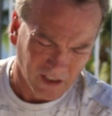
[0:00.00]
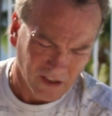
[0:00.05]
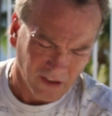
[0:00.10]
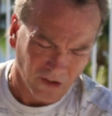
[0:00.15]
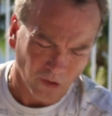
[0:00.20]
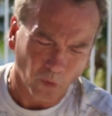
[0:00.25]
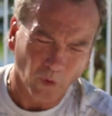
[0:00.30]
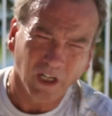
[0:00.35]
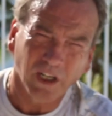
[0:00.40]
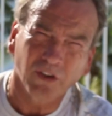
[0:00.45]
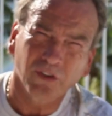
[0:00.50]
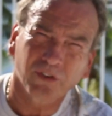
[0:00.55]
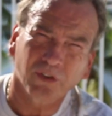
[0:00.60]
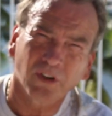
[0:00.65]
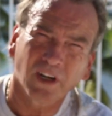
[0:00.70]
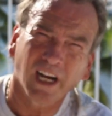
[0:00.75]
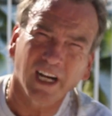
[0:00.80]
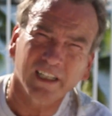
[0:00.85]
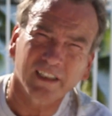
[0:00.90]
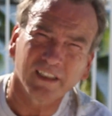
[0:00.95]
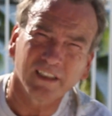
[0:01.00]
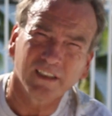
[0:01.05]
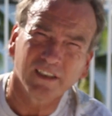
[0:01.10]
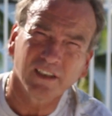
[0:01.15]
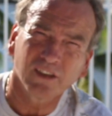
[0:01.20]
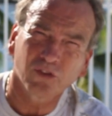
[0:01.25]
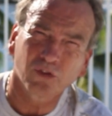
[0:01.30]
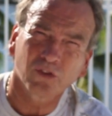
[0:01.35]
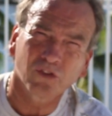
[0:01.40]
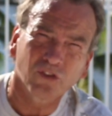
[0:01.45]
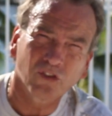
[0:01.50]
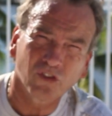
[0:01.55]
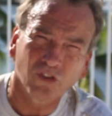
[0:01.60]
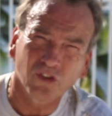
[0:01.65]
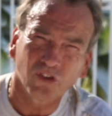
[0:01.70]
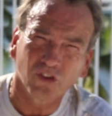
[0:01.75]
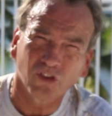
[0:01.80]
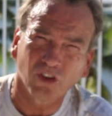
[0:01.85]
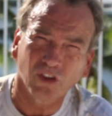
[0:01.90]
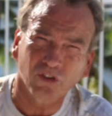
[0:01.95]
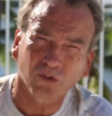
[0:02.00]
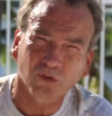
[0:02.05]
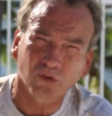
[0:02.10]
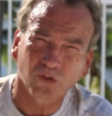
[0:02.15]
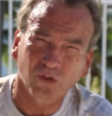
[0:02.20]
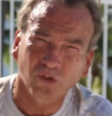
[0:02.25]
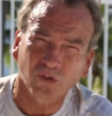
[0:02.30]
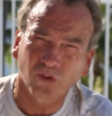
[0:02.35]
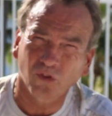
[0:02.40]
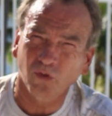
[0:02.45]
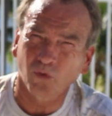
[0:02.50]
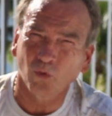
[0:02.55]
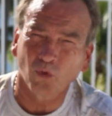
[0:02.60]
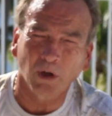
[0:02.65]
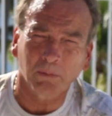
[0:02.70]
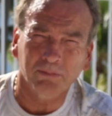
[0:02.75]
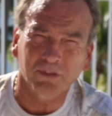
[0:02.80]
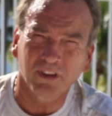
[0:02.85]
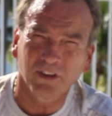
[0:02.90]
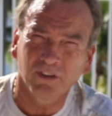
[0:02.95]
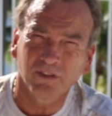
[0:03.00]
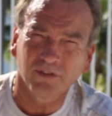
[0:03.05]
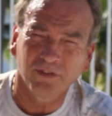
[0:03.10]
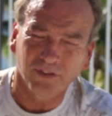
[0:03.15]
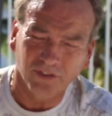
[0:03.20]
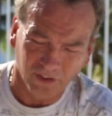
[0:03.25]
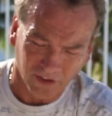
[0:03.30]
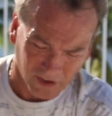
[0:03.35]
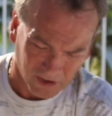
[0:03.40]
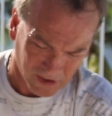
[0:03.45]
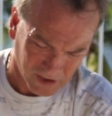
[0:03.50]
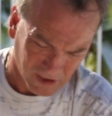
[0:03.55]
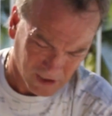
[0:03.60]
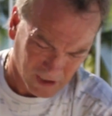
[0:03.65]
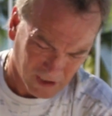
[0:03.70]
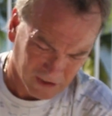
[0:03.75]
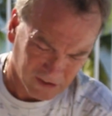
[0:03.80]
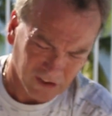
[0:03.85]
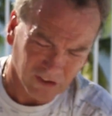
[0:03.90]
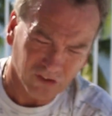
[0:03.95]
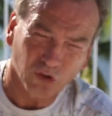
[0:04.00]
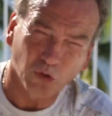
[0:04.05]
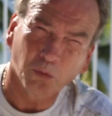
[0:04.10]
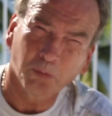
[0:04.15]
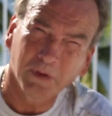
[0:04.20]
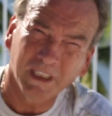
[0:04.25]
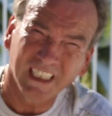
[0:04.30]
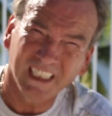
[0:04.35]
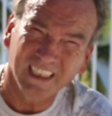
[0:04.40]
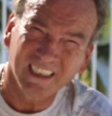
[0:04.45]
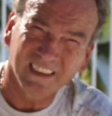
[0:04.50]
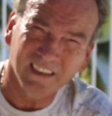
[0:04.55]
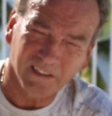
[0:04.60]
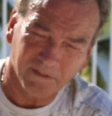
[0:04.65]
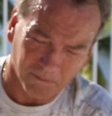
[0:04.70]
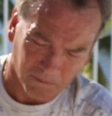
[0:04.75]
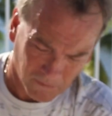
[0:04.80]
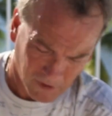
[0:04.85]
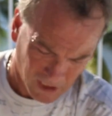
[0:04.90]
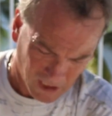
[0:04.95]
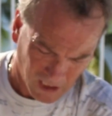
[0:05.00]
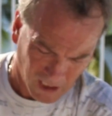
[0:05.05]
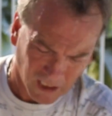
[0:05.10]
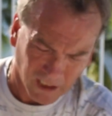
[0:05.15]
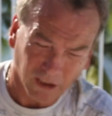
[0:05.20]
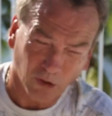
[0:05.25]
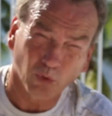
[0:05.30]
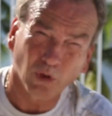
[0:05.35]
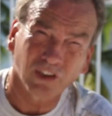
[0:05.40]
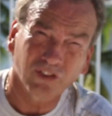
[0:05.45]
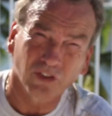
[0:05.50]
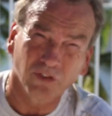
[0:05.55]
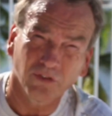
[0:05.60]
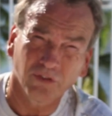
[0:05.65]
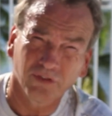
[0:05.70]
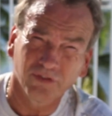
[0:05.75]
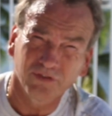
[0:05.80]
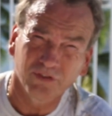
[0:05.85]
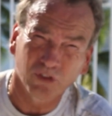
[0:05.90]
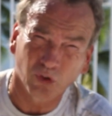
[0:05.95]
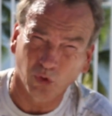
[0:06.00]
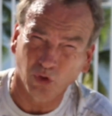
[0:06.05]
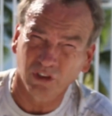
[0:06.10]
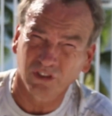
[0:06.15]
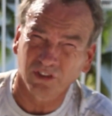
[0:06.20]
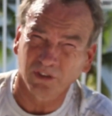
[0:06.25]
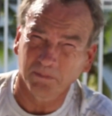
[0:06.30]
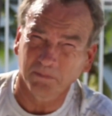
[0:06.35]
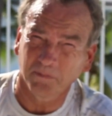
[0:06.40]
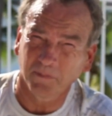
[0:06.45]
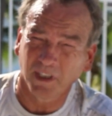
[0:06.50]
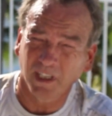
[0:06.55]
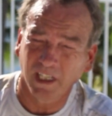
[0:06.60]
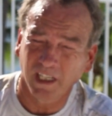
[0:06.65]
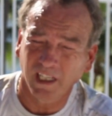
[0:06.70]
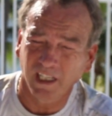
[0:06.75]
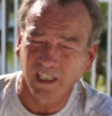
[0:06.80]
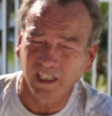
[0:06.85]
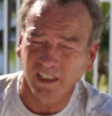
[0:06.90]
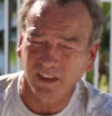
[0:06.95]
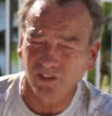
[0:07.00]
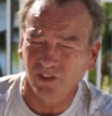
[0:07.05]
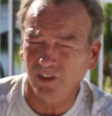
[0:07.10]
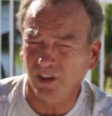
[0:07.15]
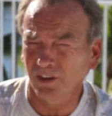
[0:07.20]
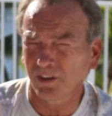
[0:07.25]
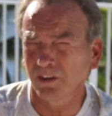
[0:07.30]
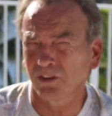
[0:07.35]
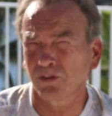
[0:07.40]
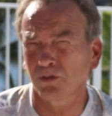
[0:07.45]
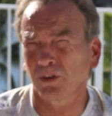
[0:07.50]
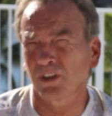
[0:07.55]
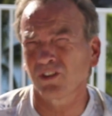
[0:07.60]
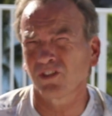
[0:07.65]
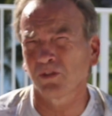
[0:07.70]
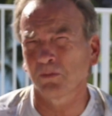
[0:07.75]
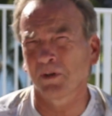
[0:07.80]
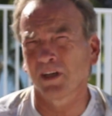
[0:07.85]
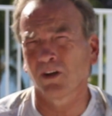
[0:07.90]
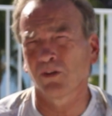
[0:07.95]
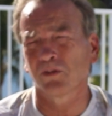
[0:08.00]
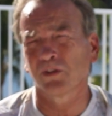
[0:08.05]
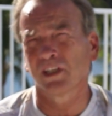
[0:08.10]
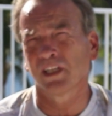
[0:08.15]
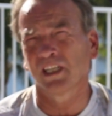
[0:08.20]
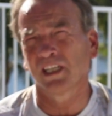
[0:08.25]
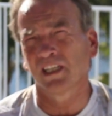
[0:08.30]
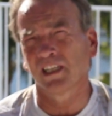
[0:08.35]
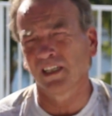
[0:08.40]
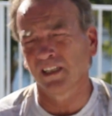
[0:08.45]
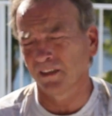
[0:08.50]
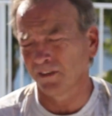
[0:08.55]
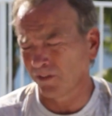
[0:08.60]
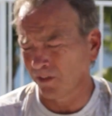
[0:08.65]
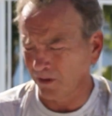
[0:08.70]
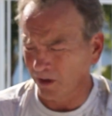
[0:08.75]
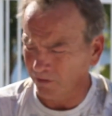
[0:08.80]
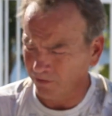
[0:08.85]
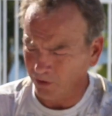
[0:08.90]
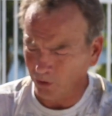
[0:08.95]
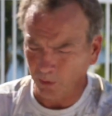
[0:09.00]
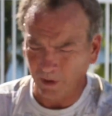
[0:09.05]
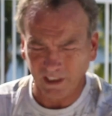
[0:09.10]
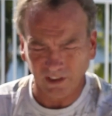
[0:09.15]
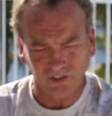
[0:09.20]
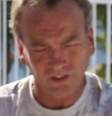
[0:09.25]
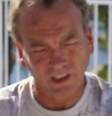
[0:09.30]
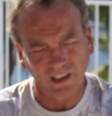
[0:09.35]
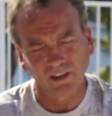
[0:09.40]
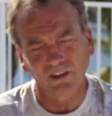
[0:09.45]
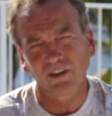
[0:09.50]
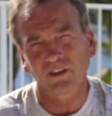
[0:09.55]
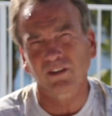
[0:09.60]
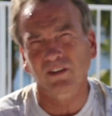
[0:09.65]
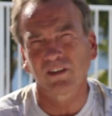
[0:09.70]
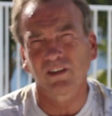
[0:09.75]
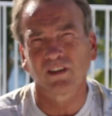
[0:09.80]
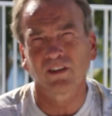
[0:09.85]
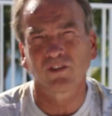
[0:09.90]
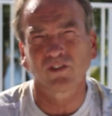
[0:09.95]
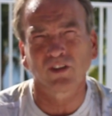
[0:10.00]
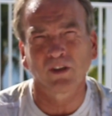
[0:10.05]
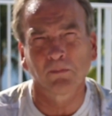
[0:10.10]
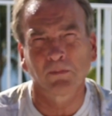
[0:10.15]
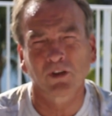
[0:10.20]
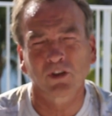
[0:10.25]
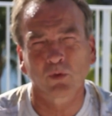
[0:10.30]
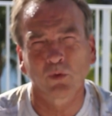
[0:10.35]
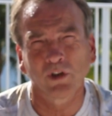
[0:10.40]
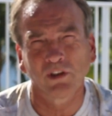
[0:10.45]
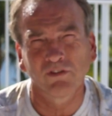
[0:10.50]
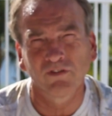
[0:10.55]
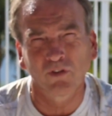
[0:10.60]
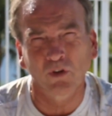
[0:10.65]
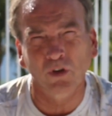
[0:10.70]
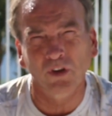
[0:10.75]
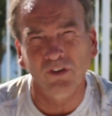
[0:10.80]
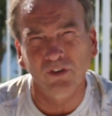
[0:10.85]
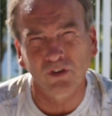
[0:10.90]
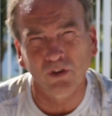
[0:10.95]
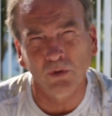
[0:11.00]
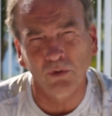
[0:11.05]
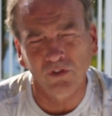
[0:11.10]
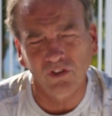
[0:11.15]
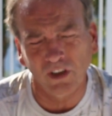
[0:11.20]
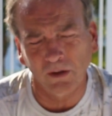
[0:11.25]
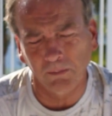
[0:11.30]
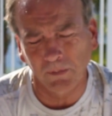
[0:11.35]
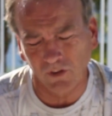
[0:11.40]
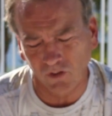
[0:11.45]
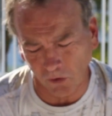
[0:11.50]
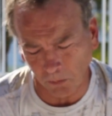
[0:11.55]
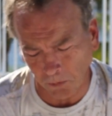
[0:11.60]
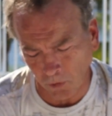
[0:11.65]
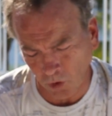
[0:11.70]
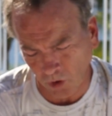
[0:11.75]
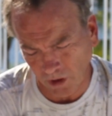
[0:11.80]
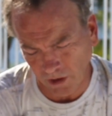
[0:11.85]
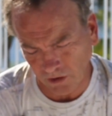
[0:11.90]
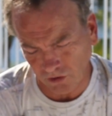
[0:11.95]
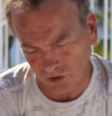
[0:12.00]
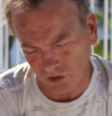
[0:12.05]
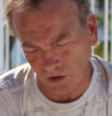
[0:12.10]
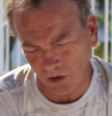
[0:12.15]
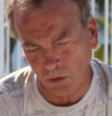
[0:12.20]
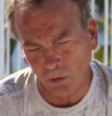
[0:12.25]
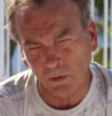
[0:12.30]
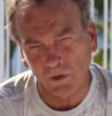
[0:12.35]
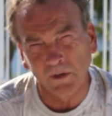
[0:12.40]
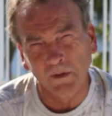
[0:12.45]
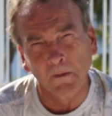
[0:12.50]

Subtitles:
the whales are acting disruptive, disobedient, and aggressive towards him, and it's starting to stress him out. And a few weeks later, the December 24th shows up. It's a morning show.